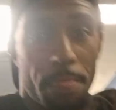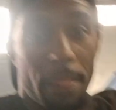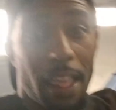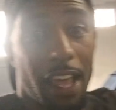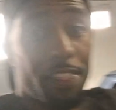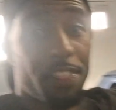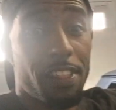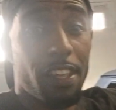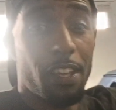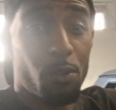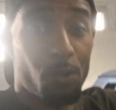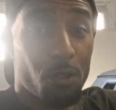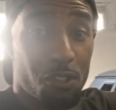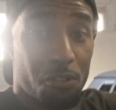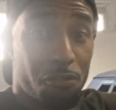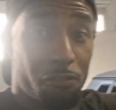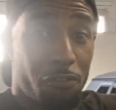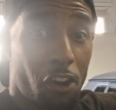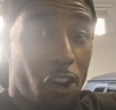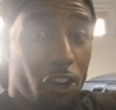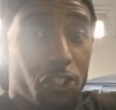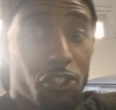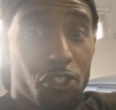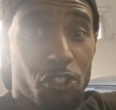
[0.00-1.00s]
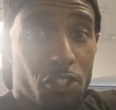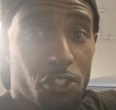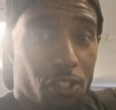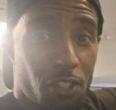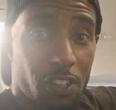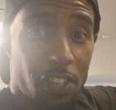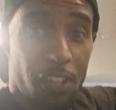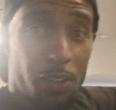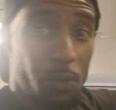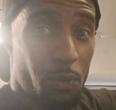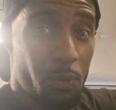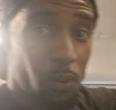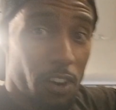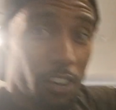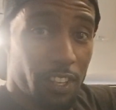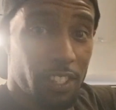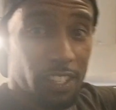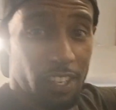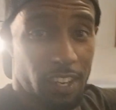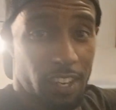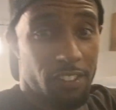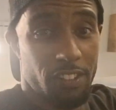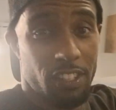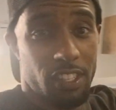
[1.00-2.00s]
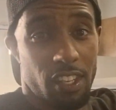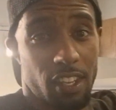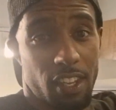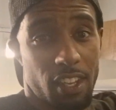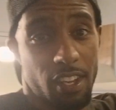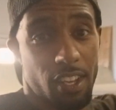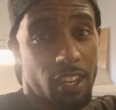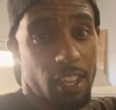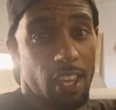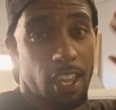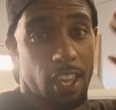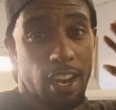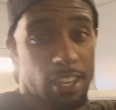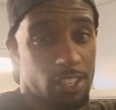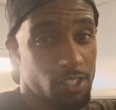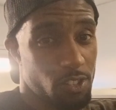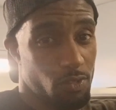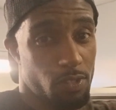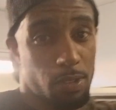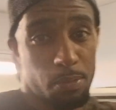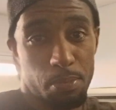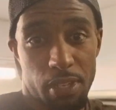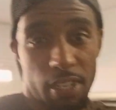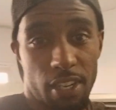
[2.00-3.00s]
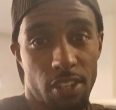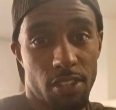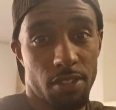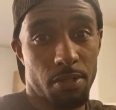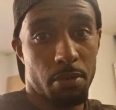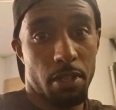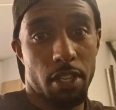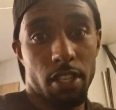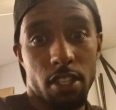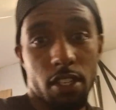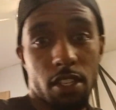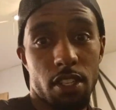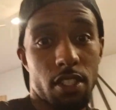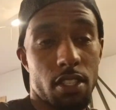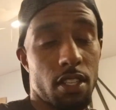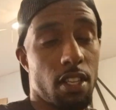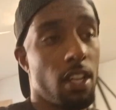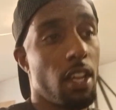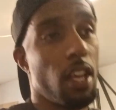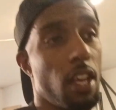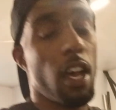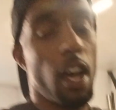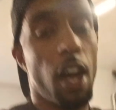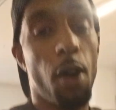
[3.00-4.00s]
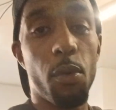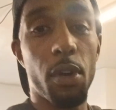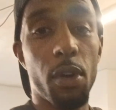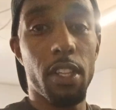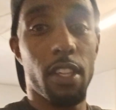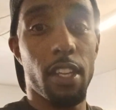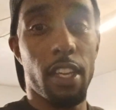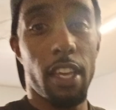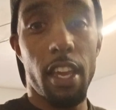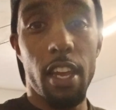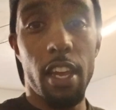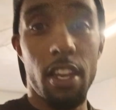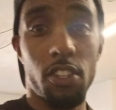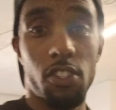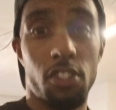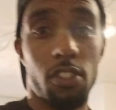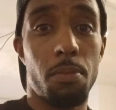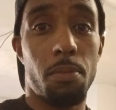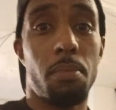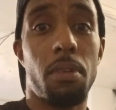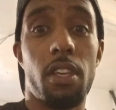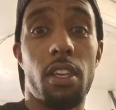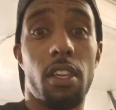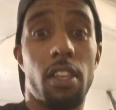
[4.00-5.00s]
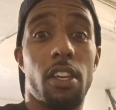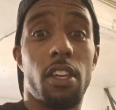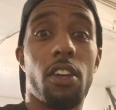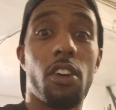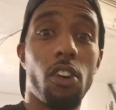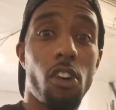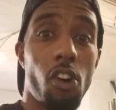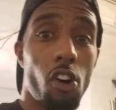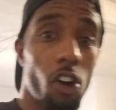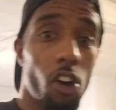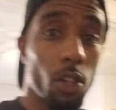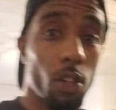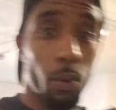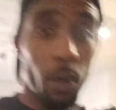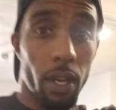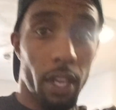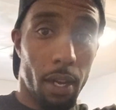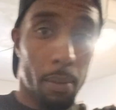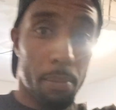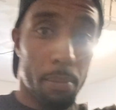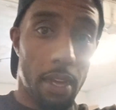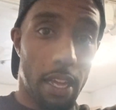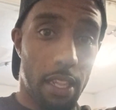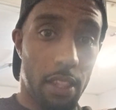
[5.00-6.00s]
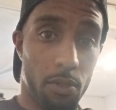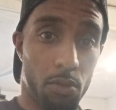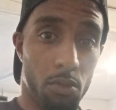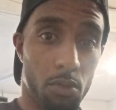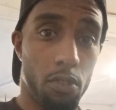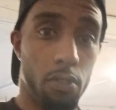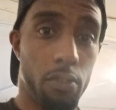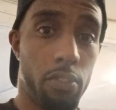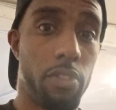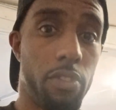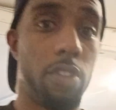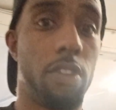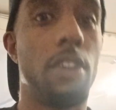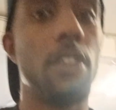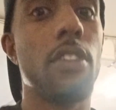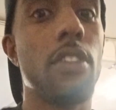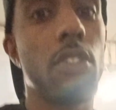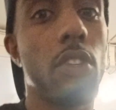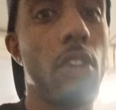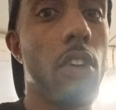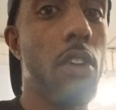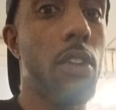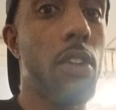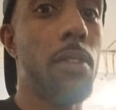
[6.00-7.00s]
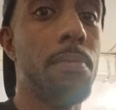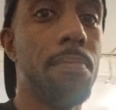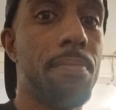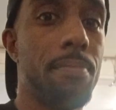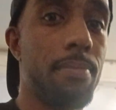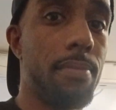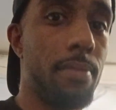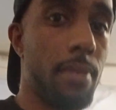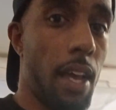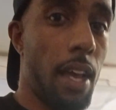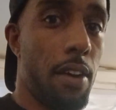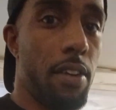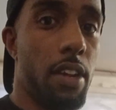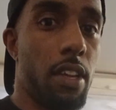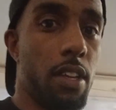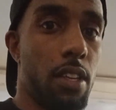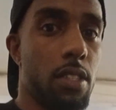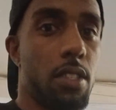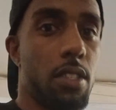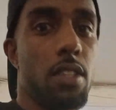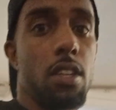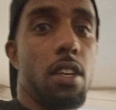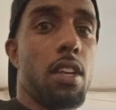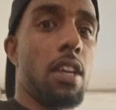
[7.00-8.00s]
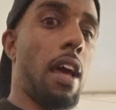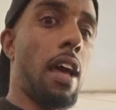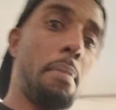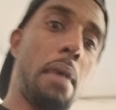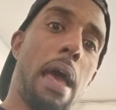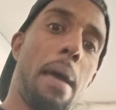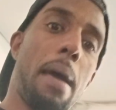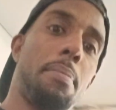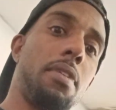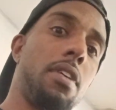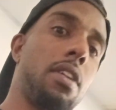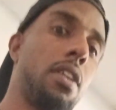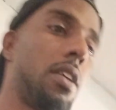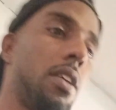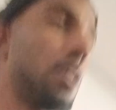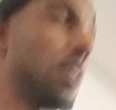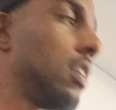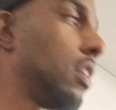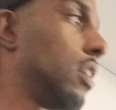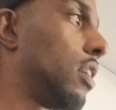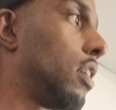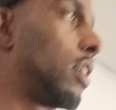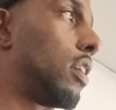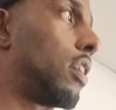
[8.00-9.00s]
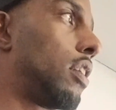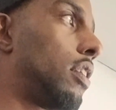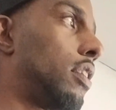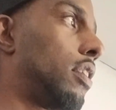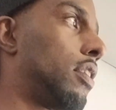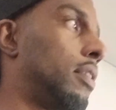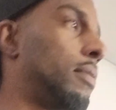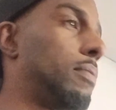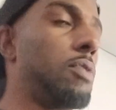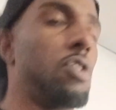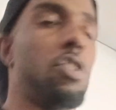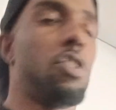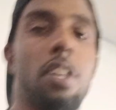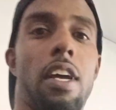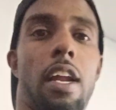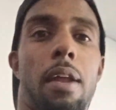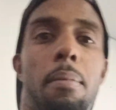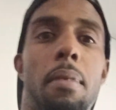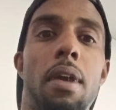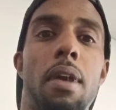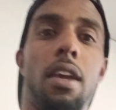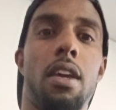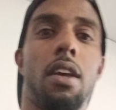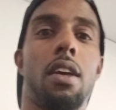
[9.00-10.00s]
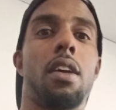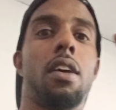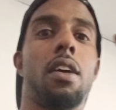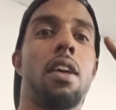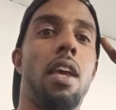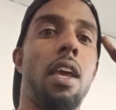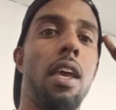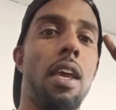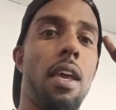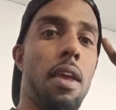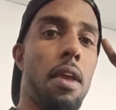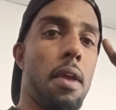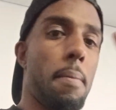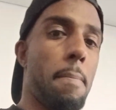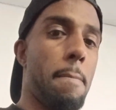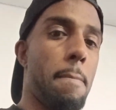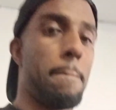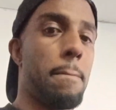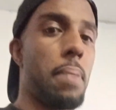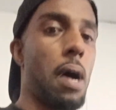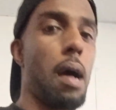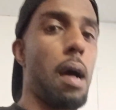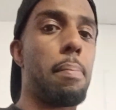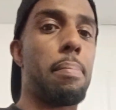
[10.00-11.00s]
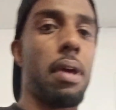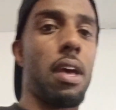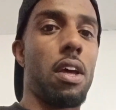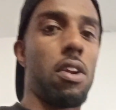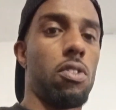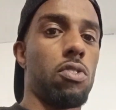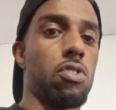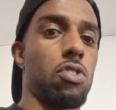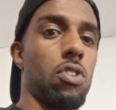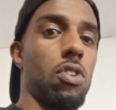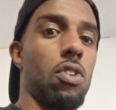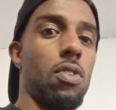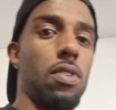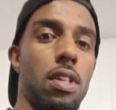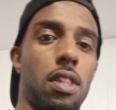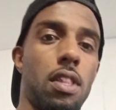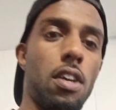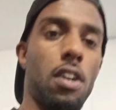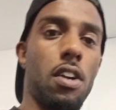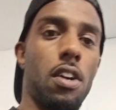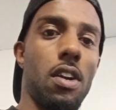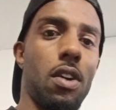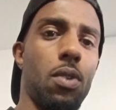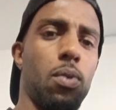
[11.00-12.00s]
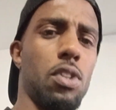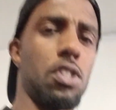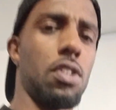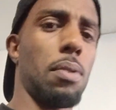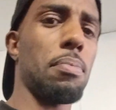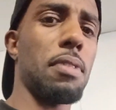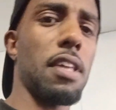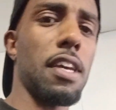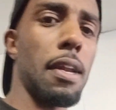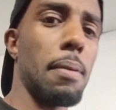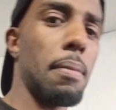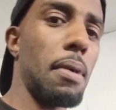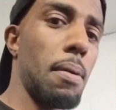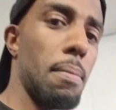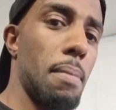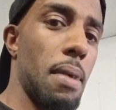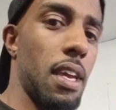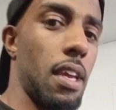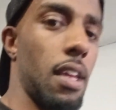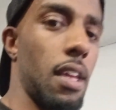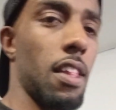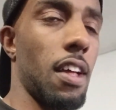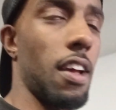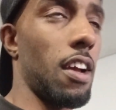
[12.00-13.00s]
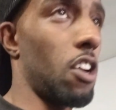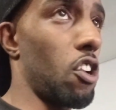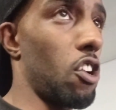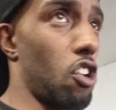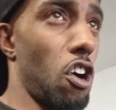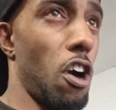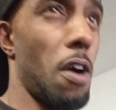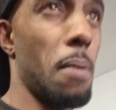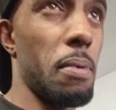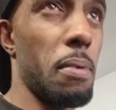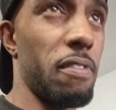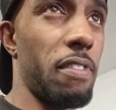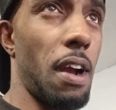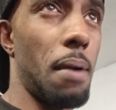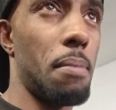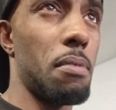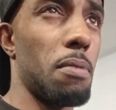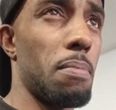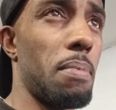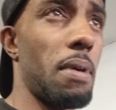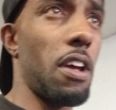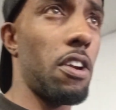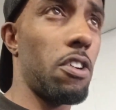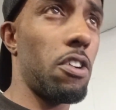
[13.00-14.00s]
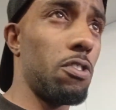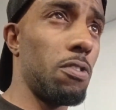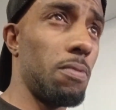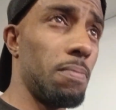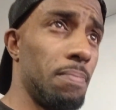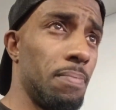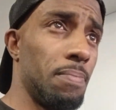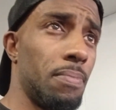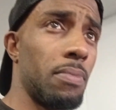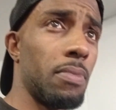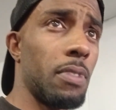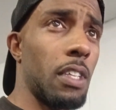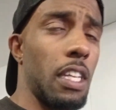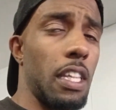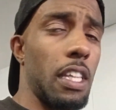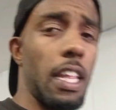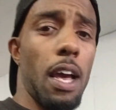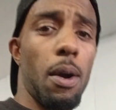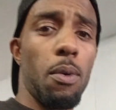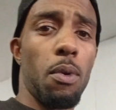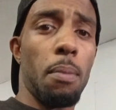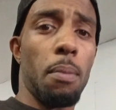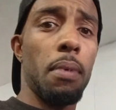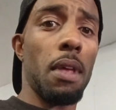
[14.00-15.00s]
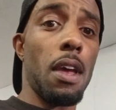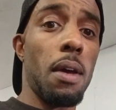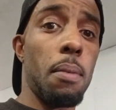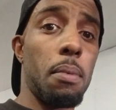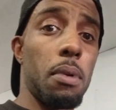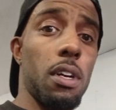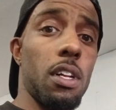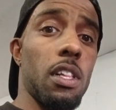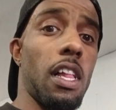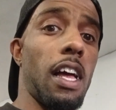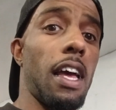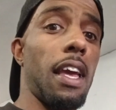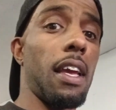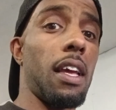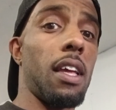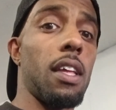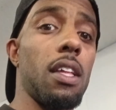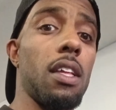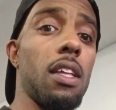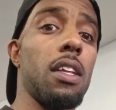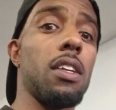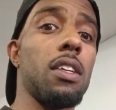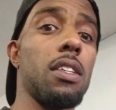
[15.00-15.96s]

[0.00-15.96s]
that thing was functional, it worked and everything, and I just ripped it out because I wanted the cage to be all the way up at the roof. So now it is. I'm happy. We just got to make a pop panel to go in there, which I'm thinking about making like a carbon fiber panel that will be able to like